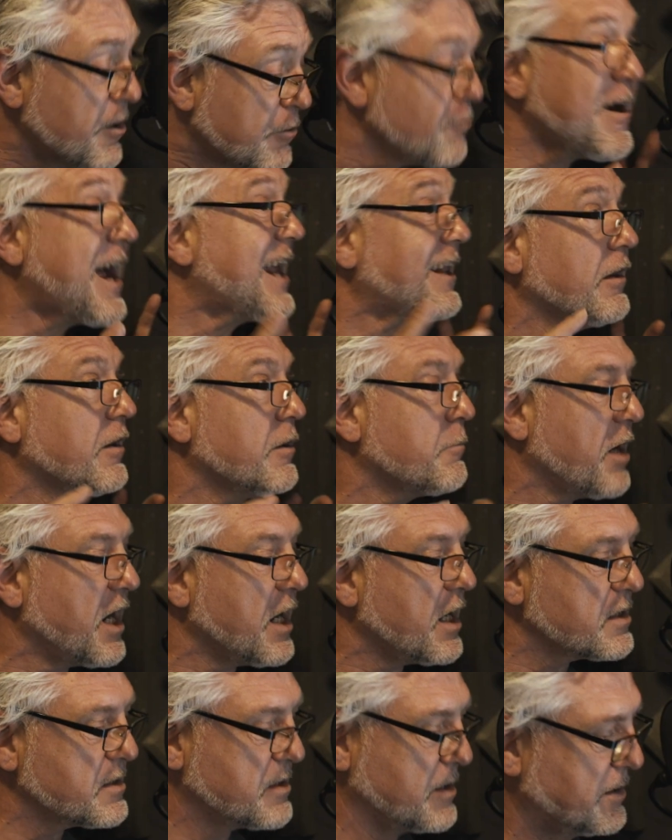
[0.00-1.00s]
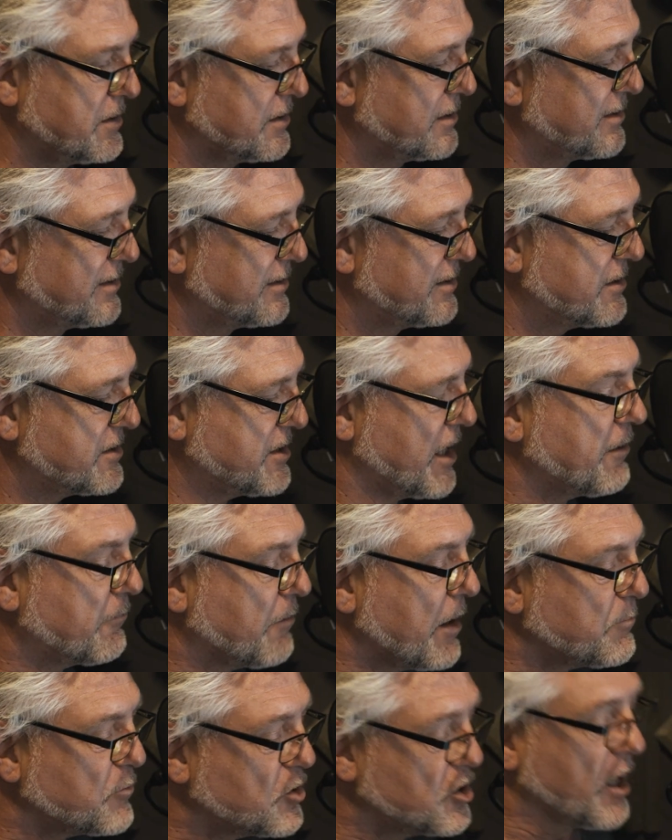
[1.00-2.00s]
"Rattle the bars!"
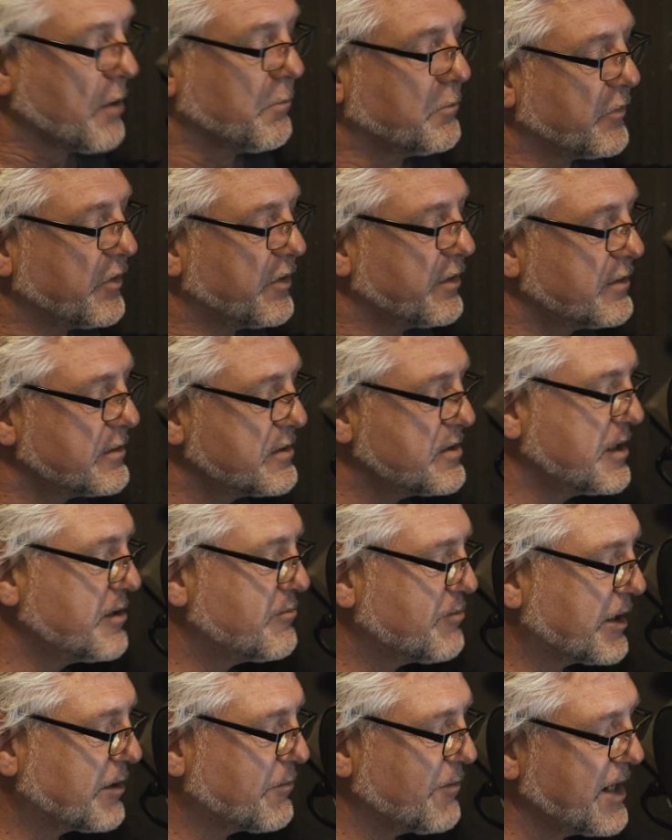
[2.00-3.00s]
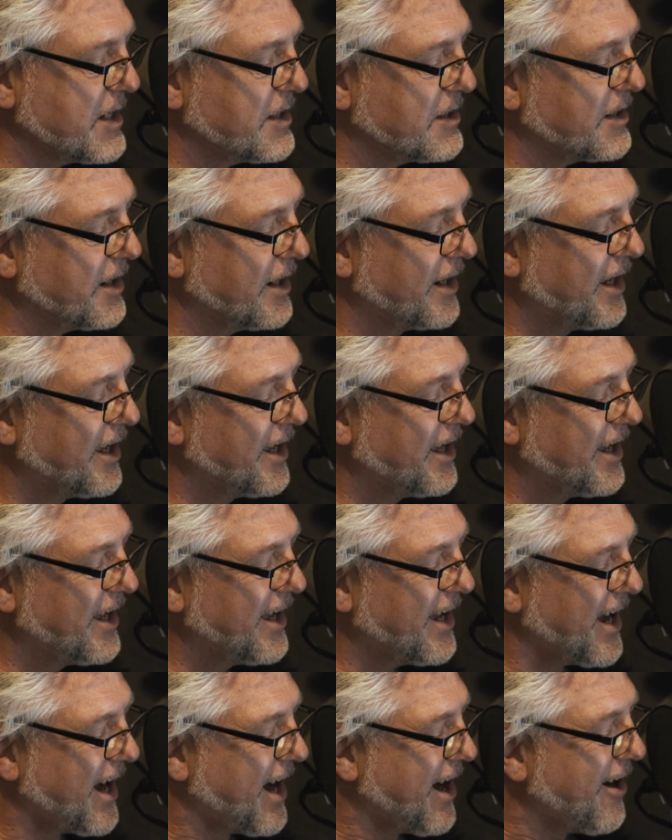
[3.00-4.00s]
Zagreb jumped. Sindri grinned.
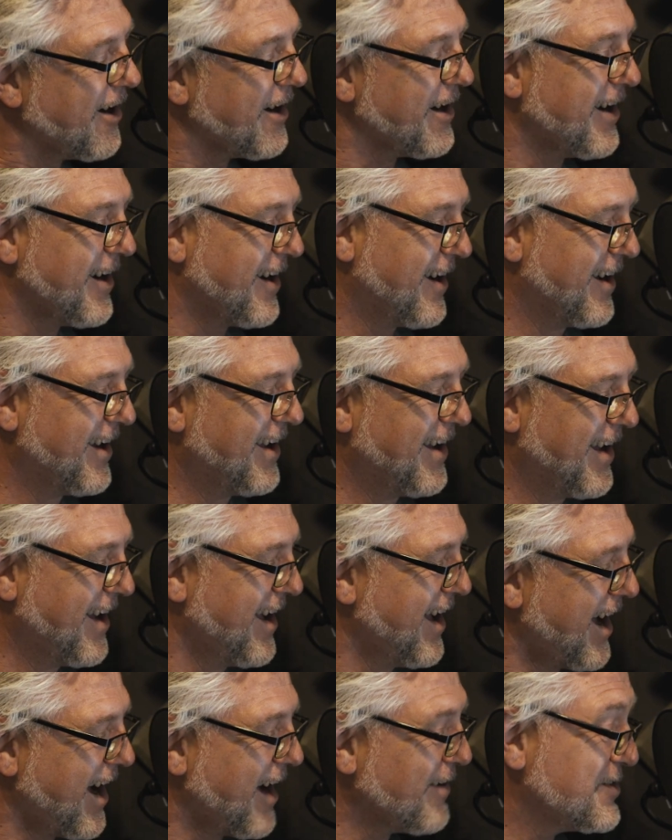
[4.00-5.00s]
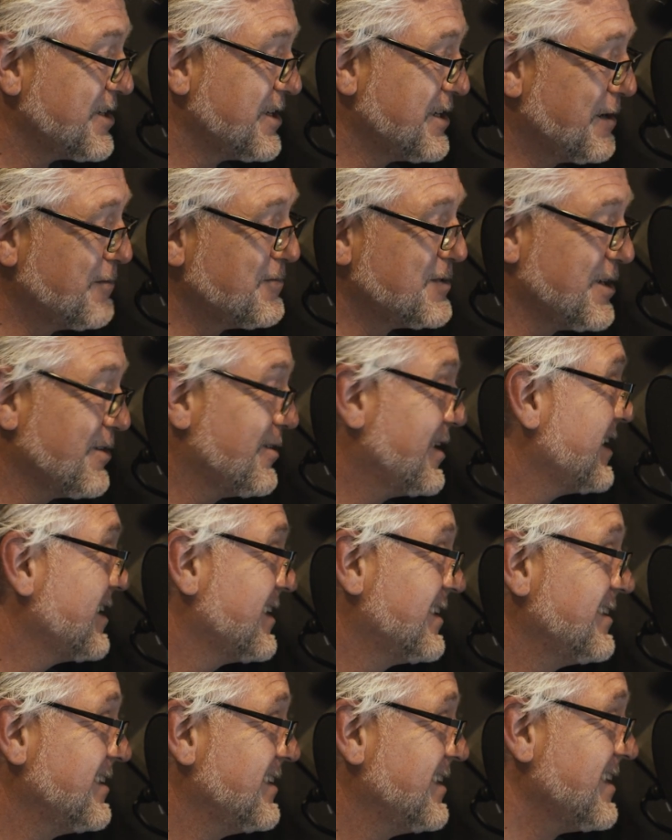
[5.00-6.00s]
"I've seen him do it.
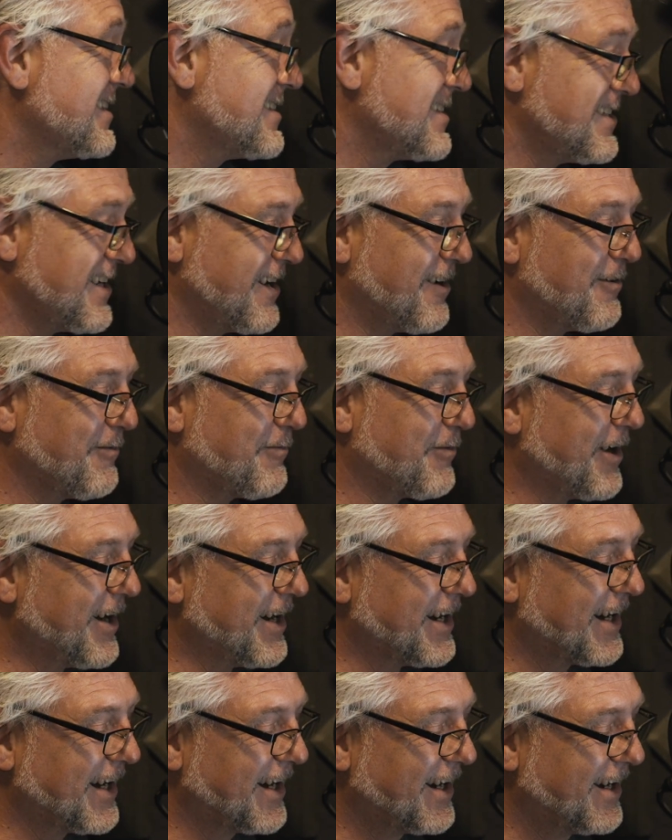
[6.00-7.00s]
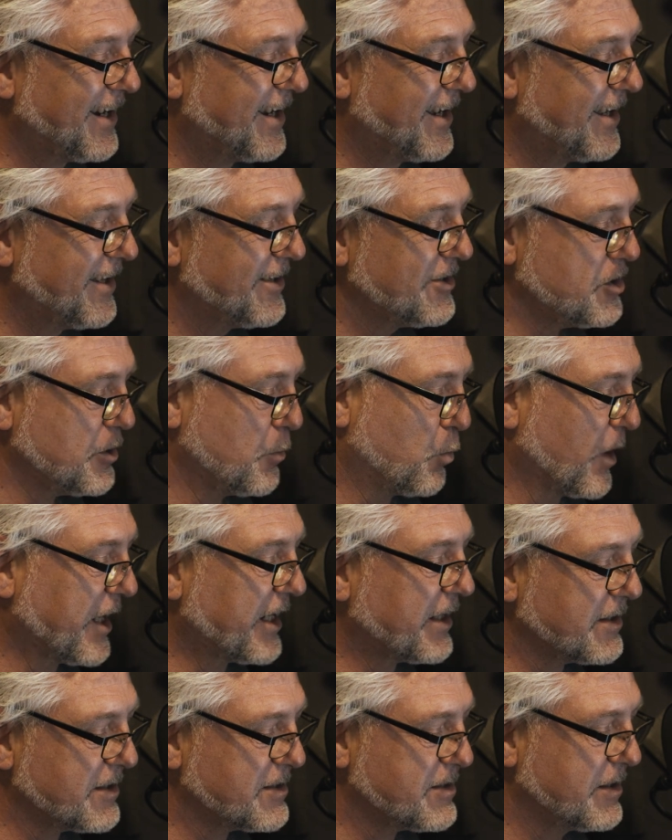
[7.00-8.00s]
It's terrifying." She
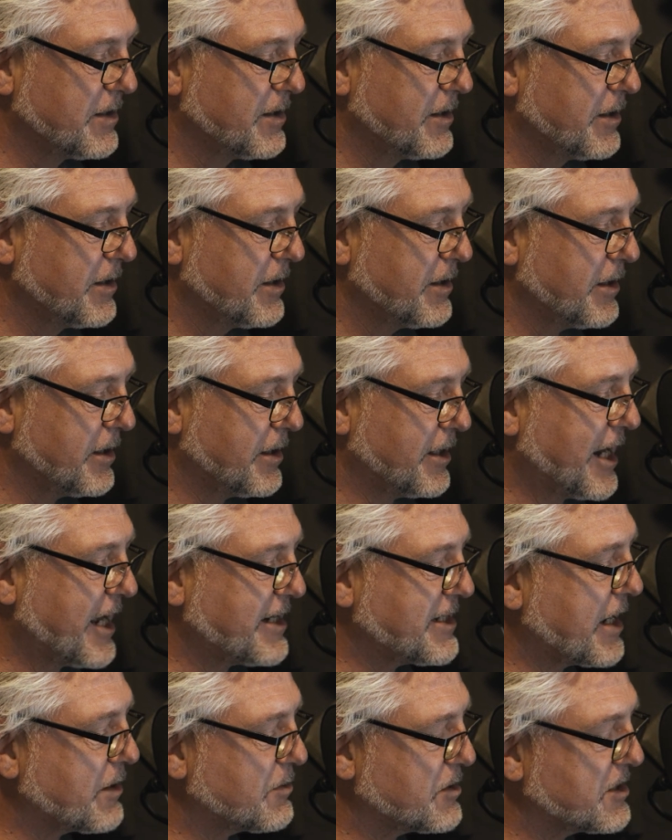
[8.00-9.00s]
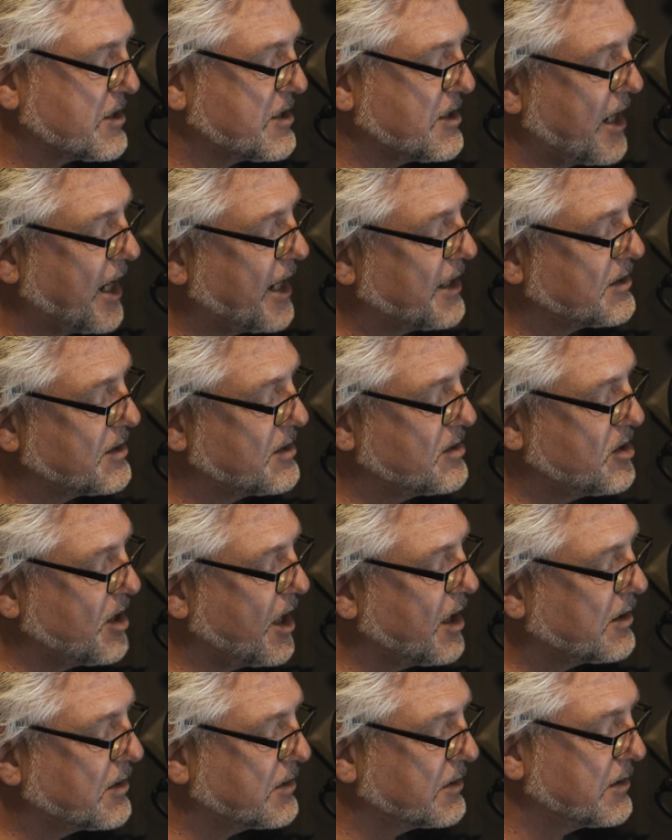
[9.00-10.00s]
winked and let out a slight
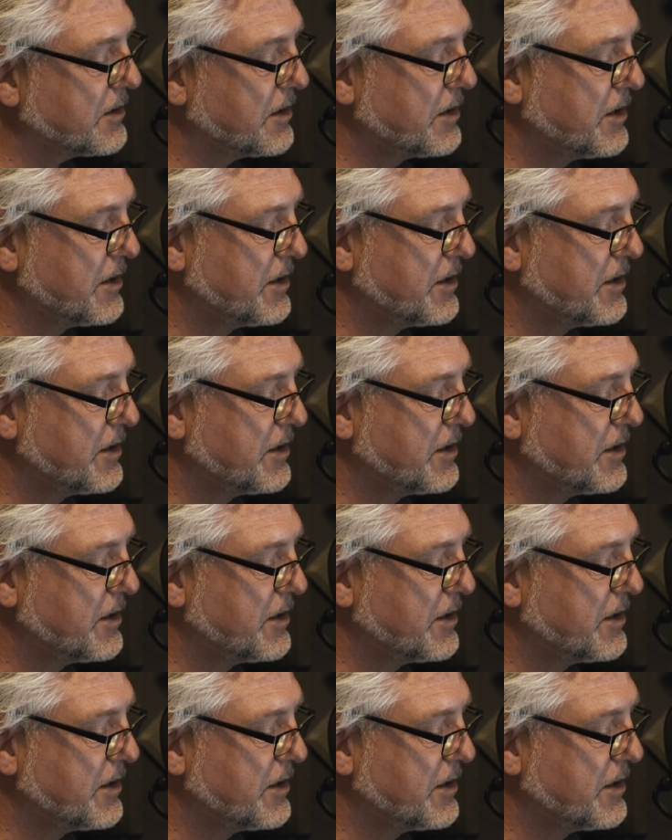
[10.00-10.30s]
chuckle.